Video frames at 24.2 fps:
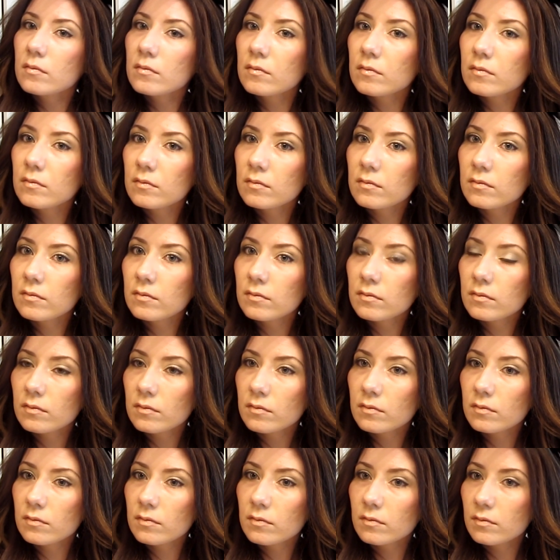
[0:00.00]

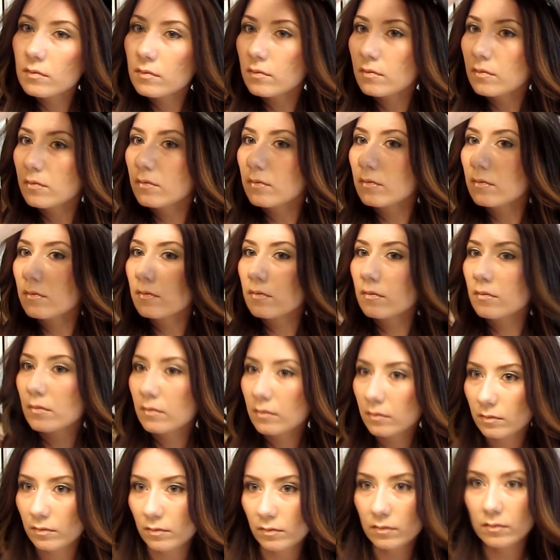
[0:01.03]

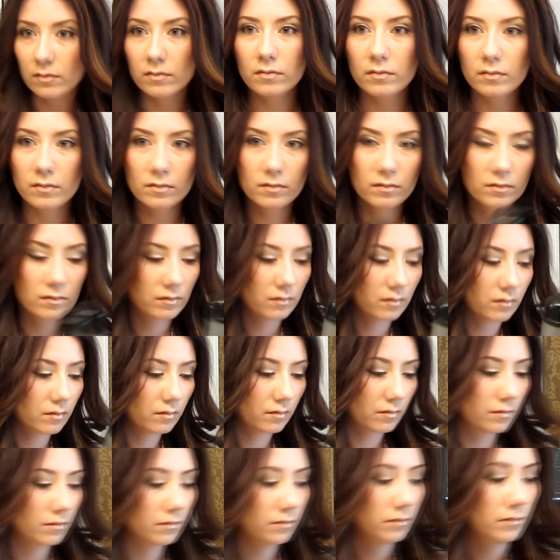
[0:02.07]

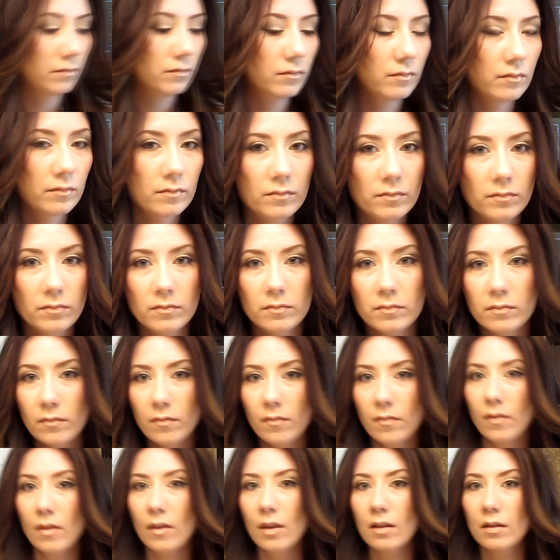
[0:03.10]

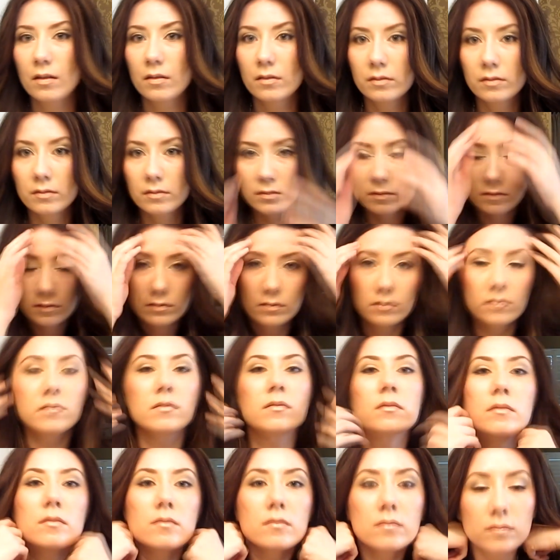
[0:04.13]

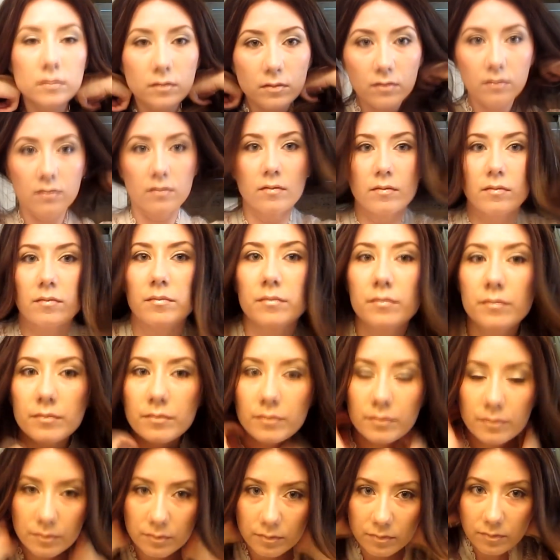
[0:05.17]

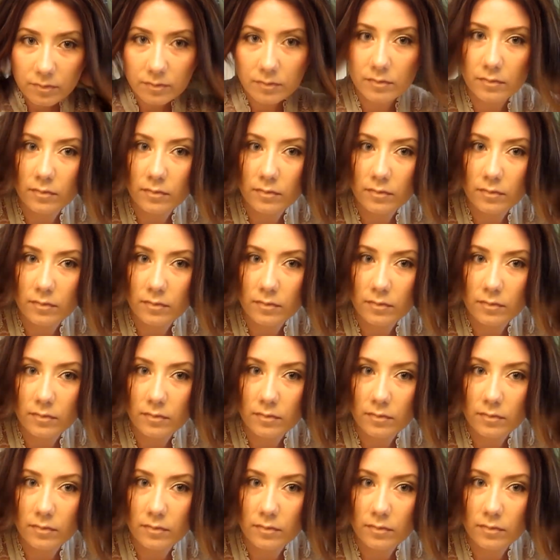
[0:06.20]
Nothing is said.